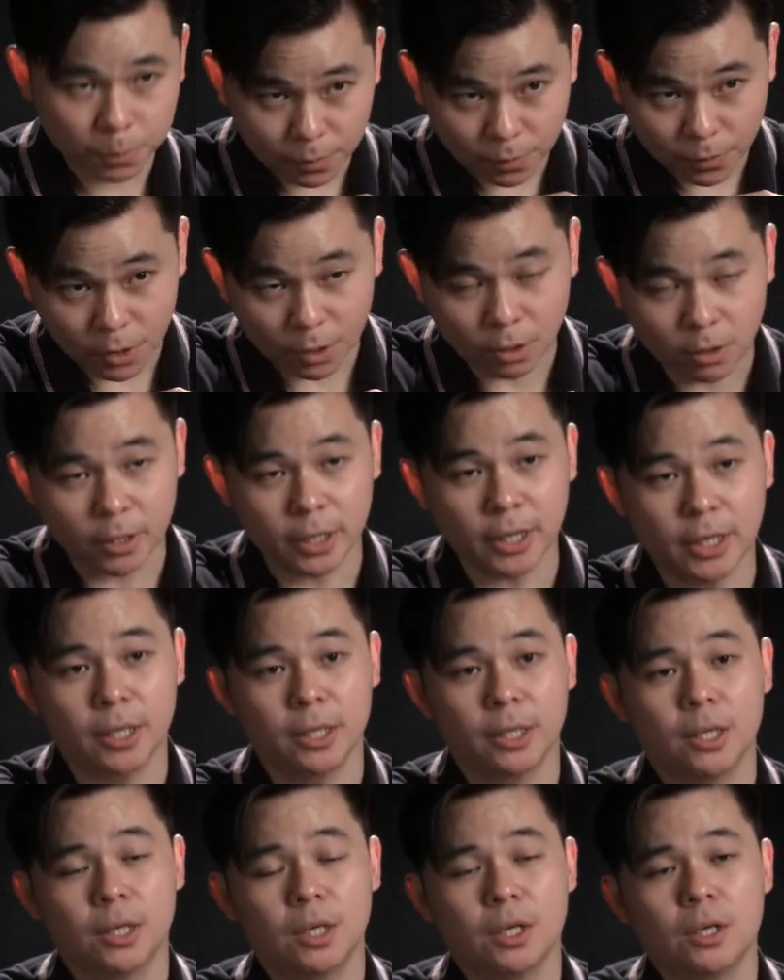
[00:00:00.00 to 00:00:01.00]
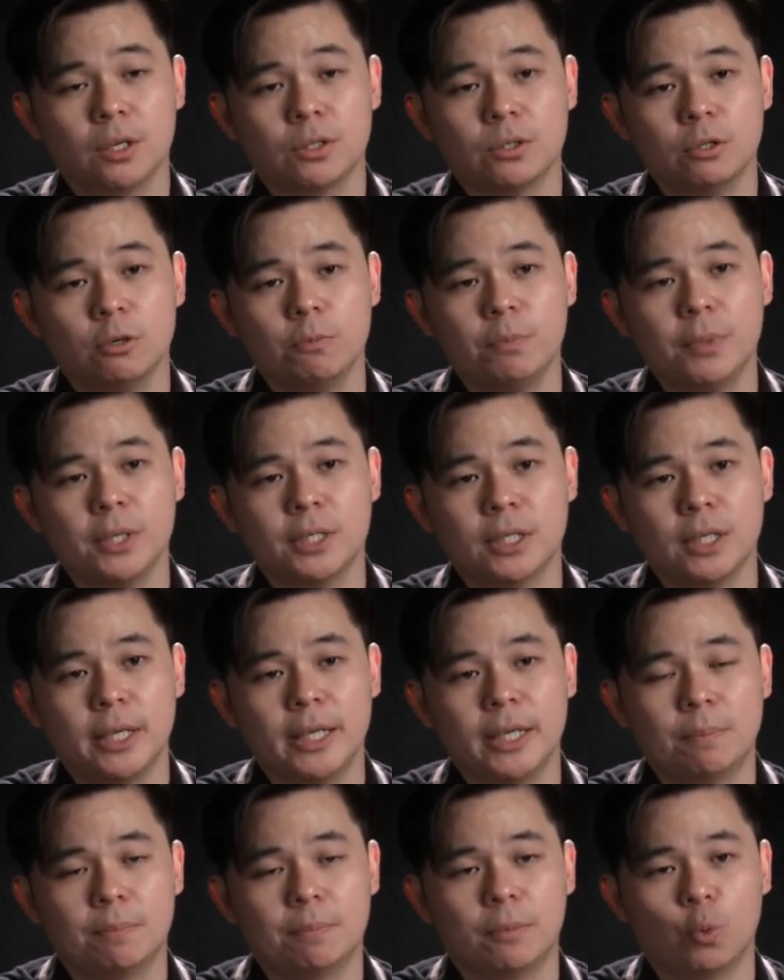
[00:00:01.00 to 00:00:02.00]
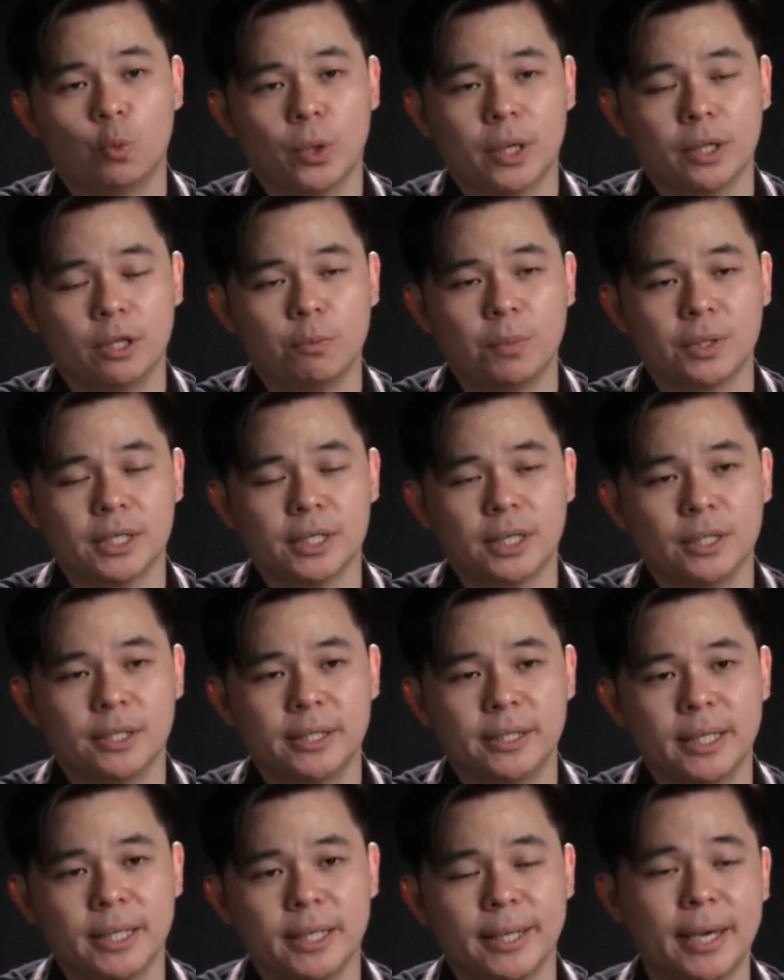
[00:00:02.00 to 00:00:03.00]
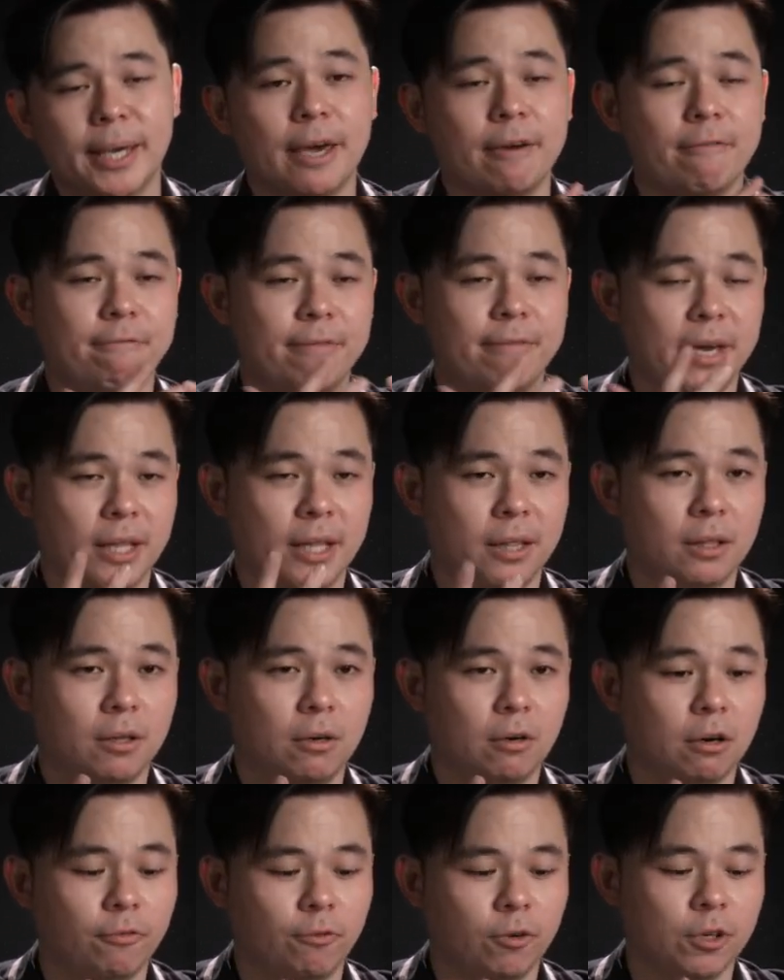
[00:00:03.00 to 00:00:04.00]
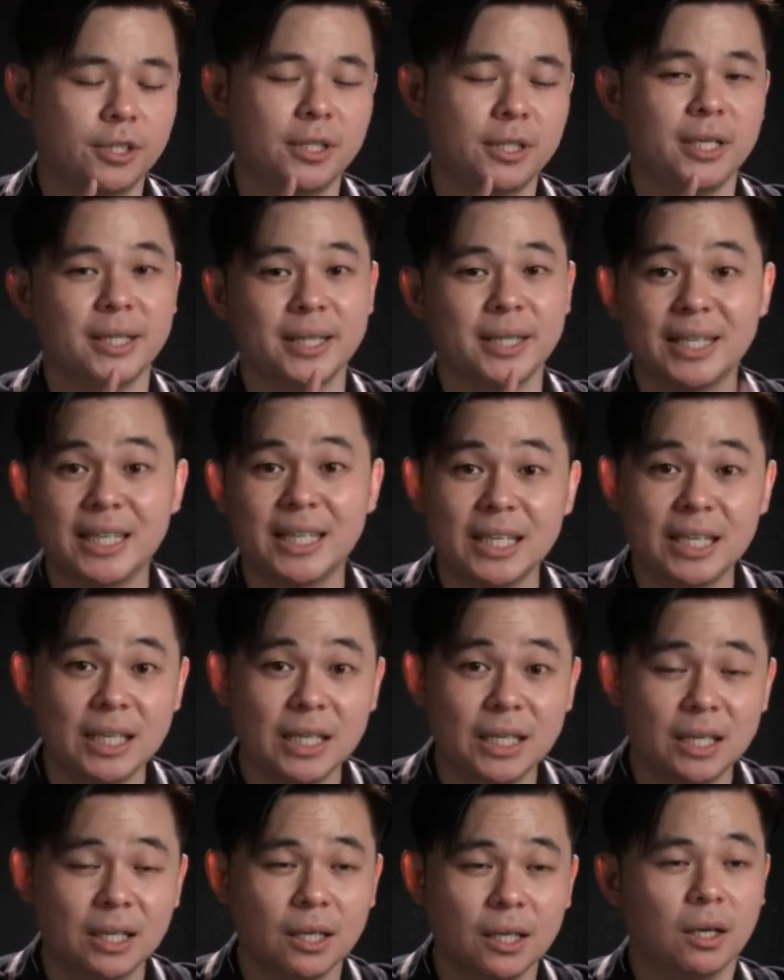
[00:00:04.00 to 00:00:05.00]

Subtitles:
Okay, so basically number 1, you must understand caffeine. Of course, in tea,